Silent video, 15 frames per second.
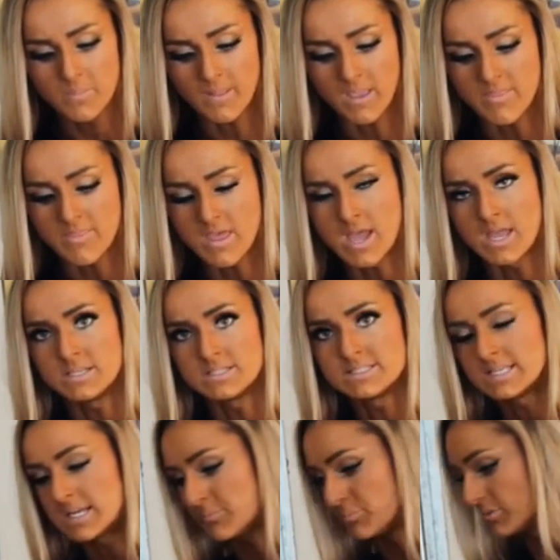And then
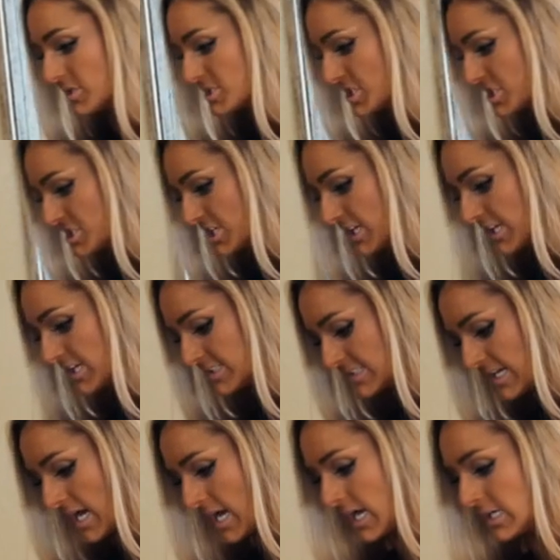today prejudging is
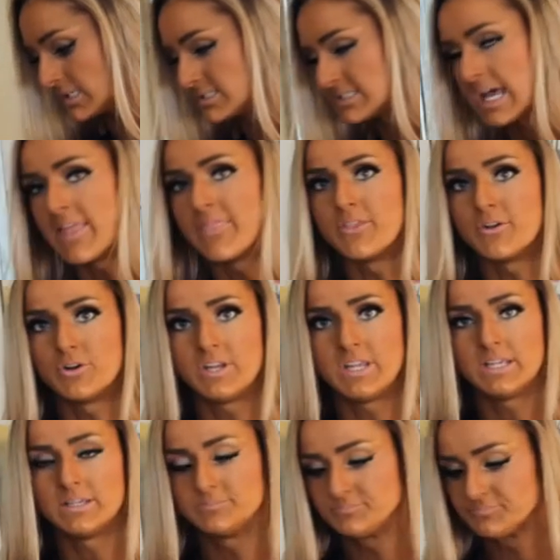at ten
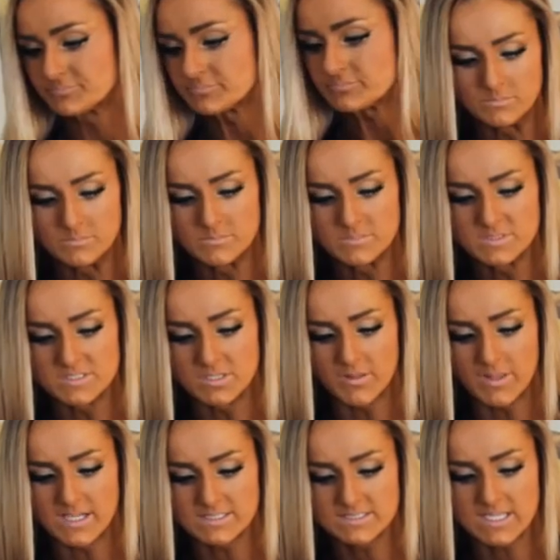thirty. So
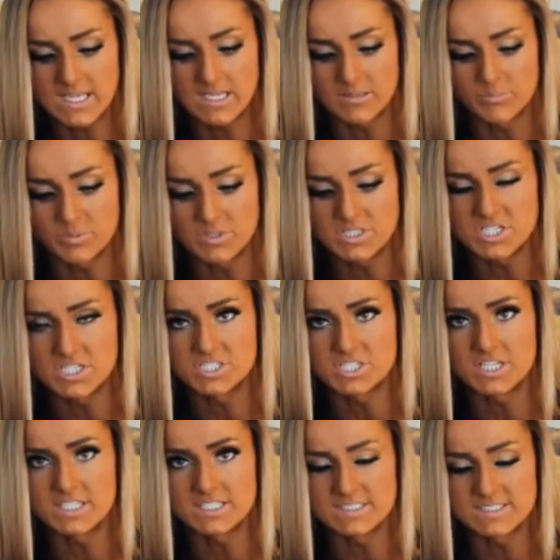that's kind of
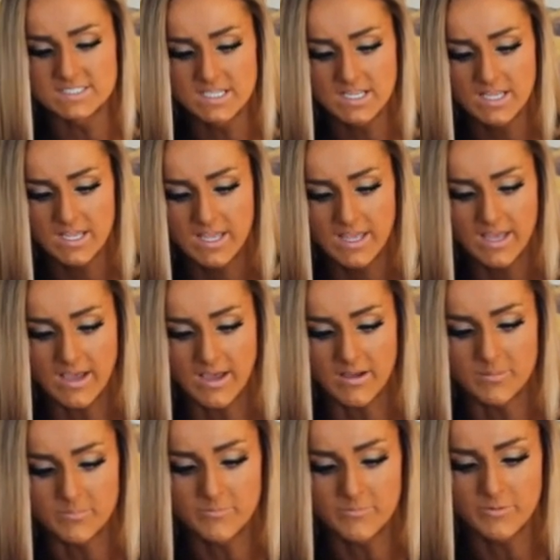prejudging is,
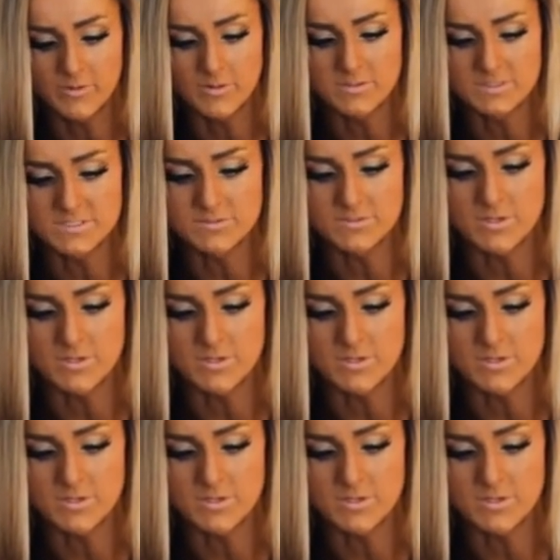um, for those who